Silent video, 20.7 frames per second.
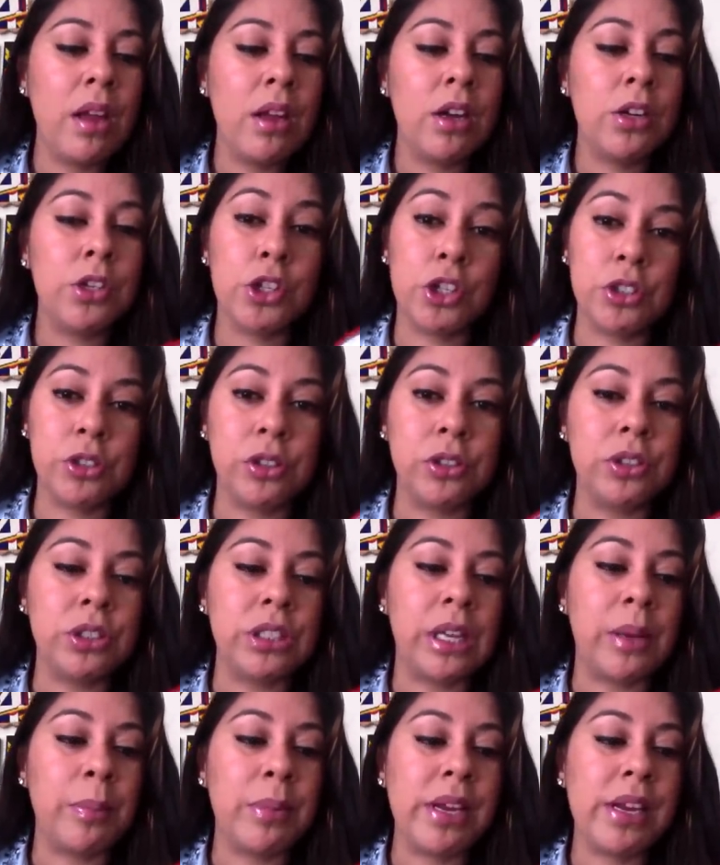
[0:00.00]
journals
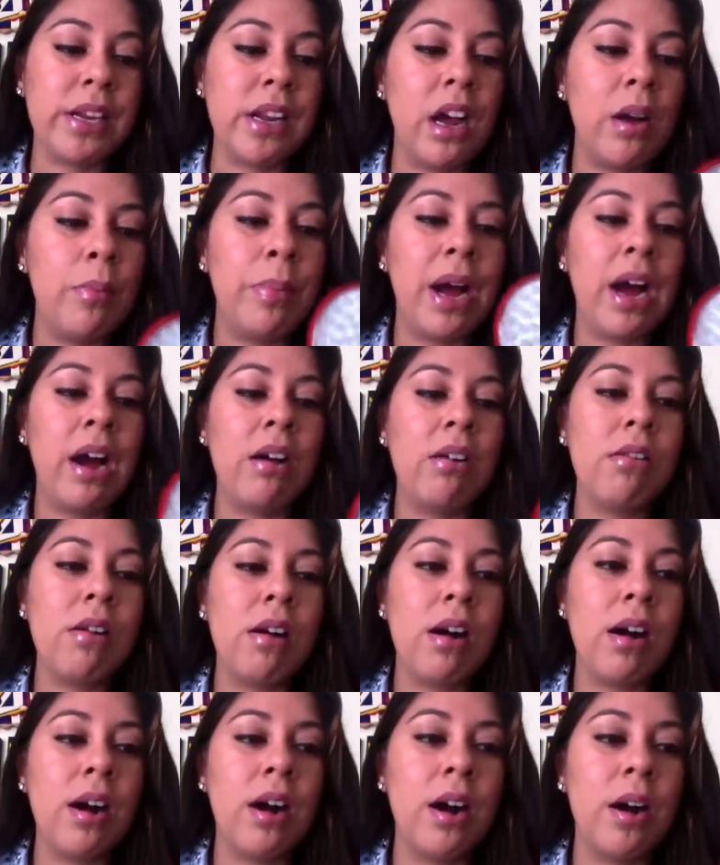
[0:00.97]
I mean,
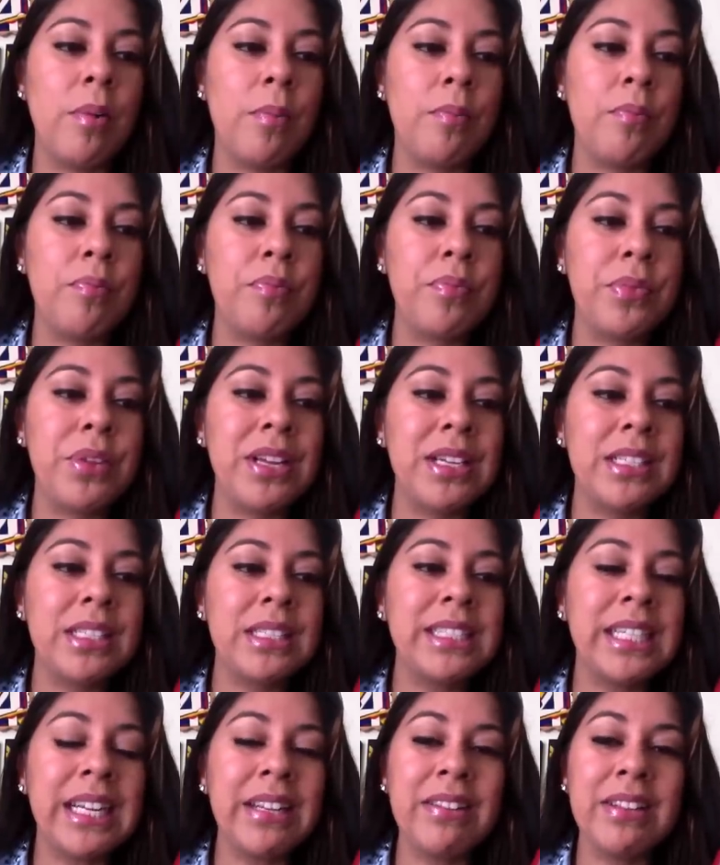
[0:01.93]
about just
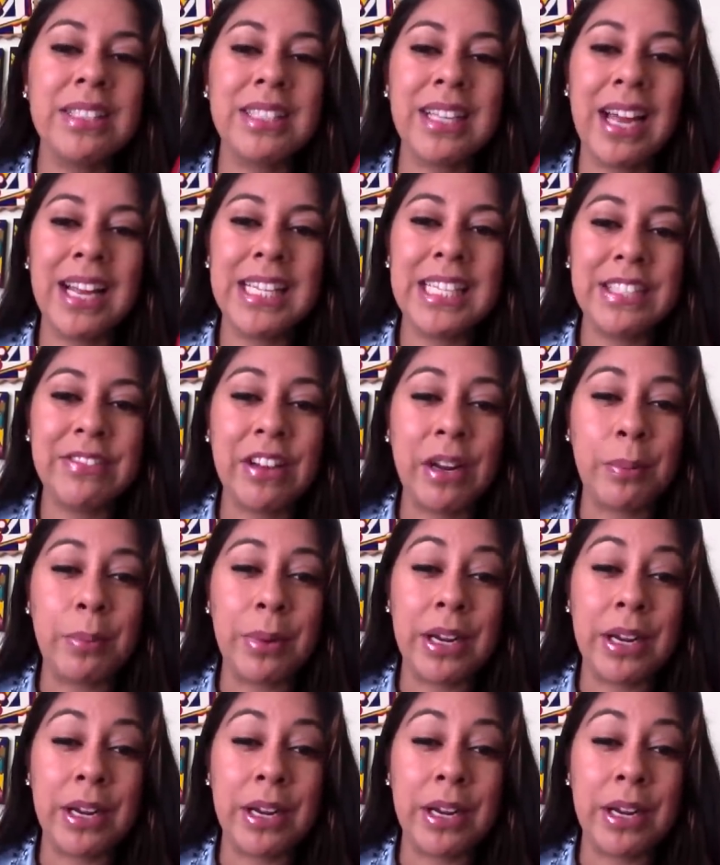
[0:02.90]
kind of the scientific